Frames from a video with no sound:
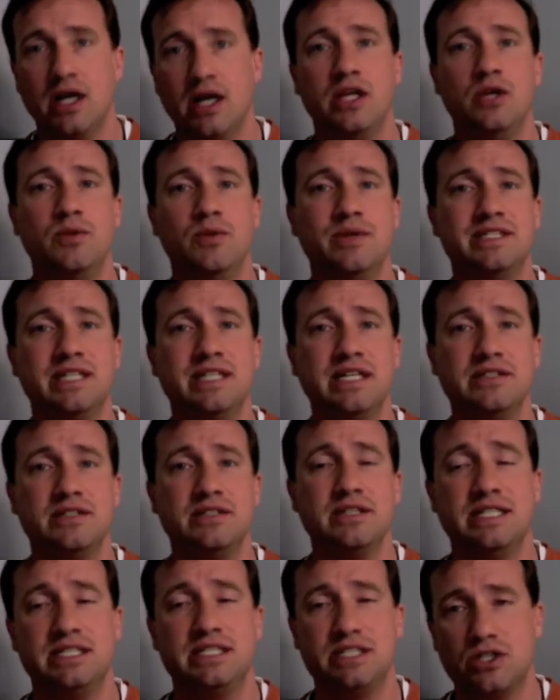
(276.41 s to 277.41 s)
you
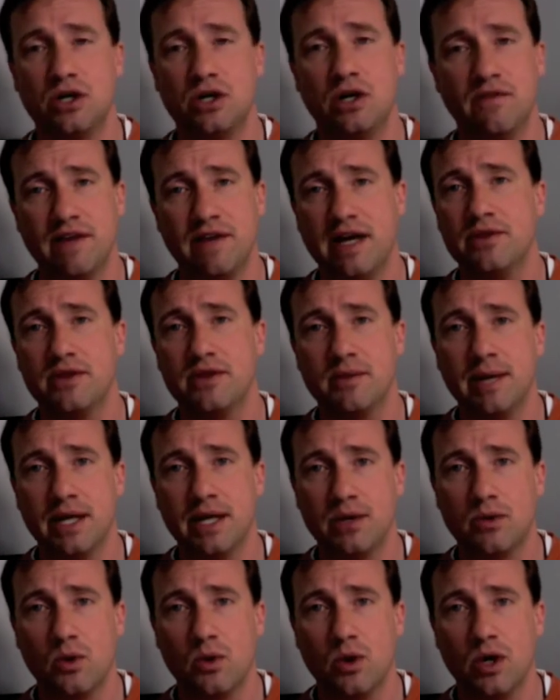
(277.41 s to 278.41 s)
essentially starve out the
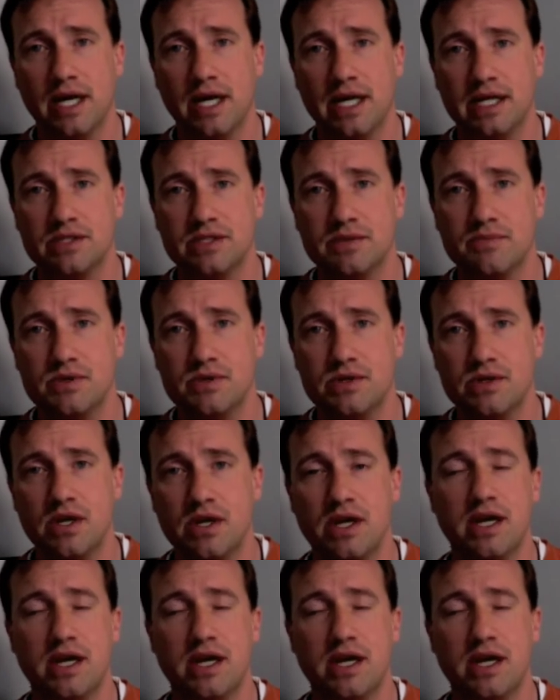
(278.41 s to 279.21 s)
microorganisms,